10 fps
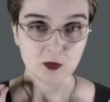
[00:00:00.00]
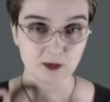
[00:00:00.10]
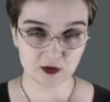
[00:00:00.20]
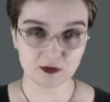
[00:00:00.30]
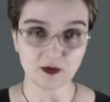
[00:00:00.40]

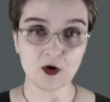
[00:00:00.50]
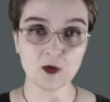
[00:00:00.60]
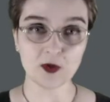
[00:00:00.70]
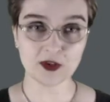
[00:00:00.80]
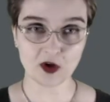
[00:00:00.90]

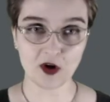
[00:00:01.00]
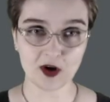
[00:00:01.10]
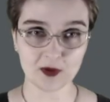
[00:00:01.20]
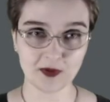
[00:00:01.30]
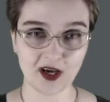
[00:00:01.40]
Before we
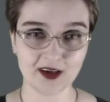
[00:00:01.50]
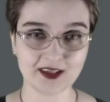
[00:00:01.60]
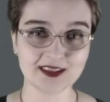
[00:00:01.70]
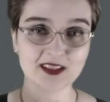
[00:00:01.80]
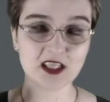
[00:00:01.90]
talk about it,